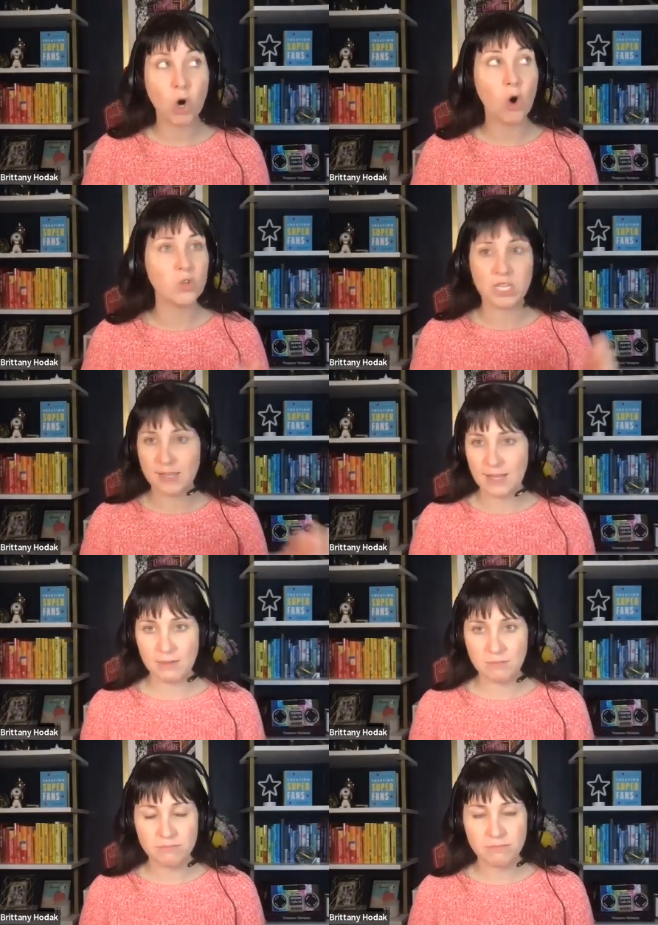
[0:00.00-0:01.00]
Only
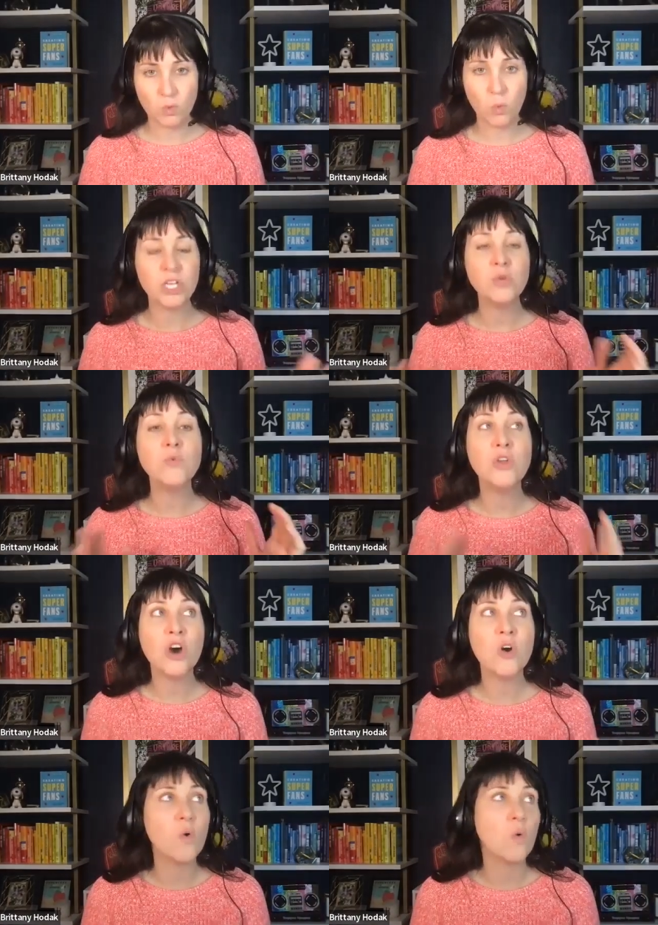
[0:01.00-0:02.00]
then, when you
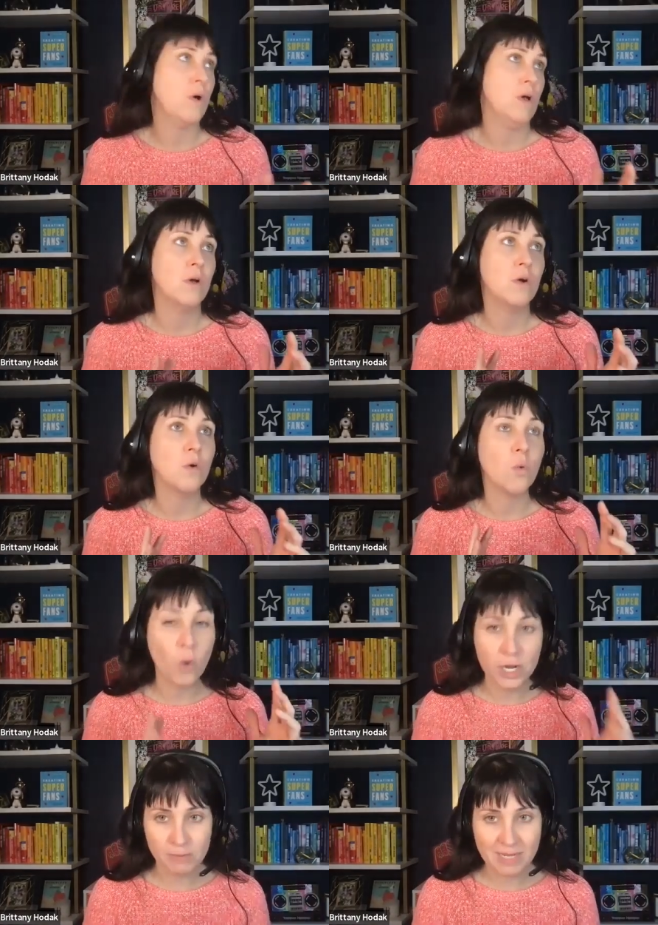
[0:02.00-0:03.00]
know
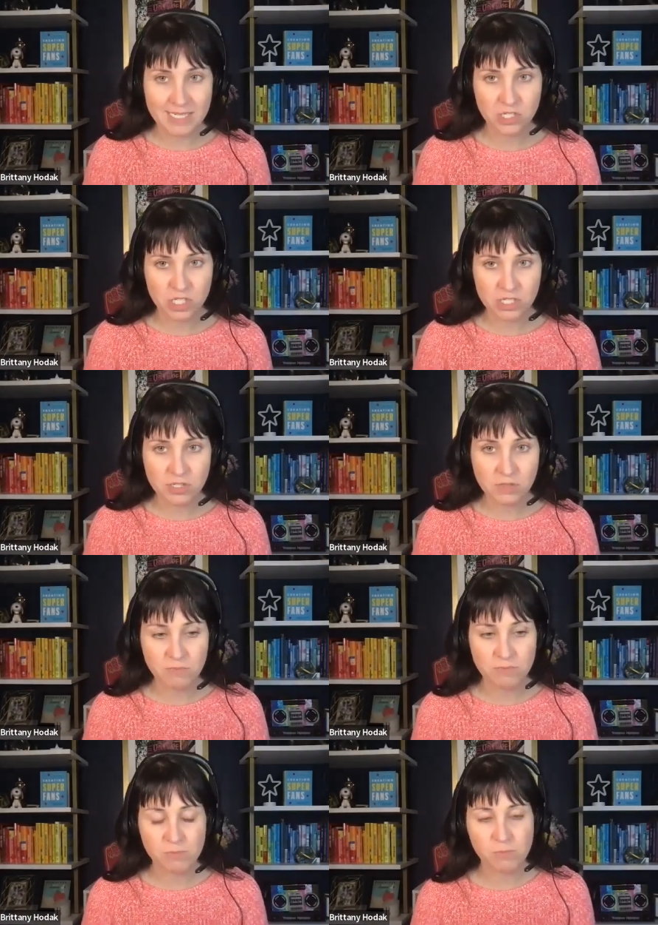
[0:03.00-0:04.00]
what your message is
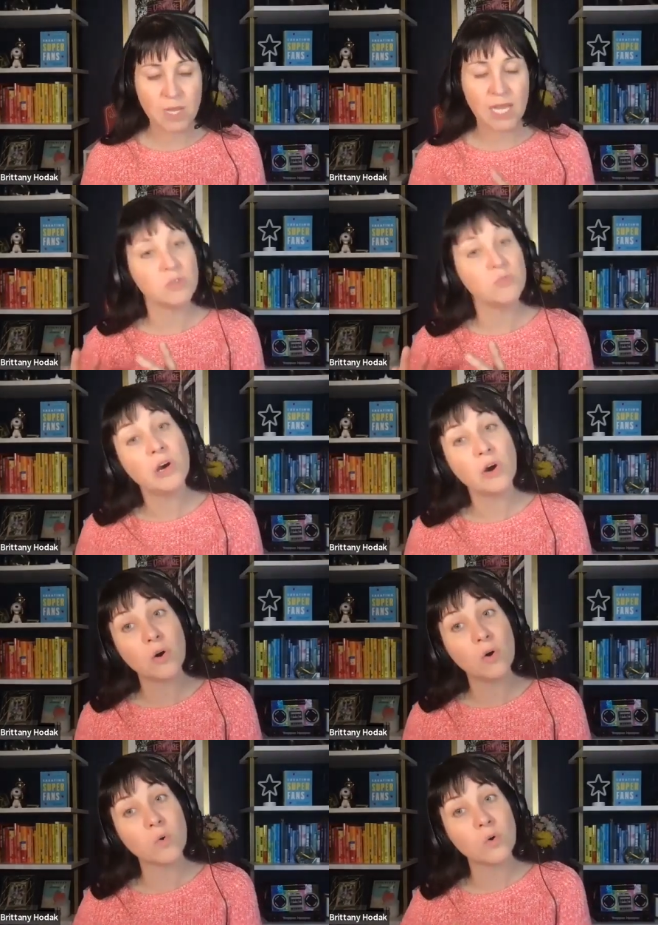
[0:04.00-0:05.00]
and you
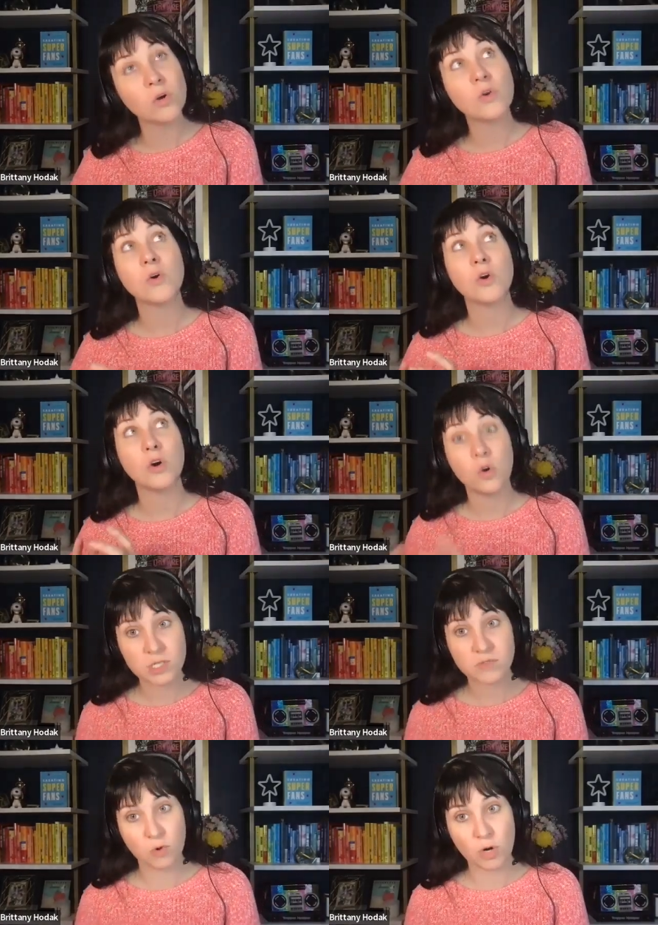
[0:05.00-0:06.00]
know who
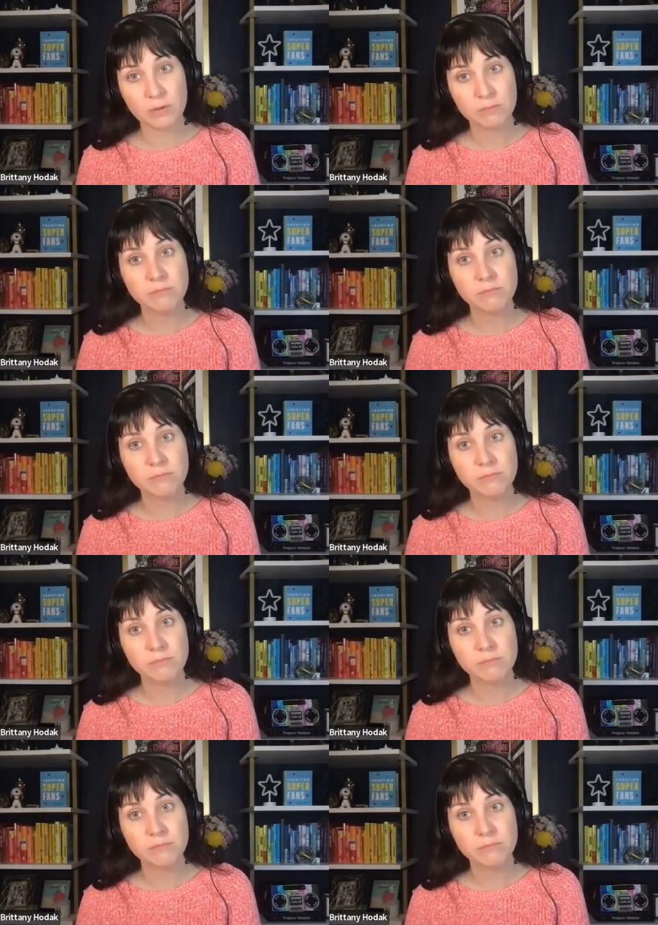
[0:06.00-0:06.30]
it's for,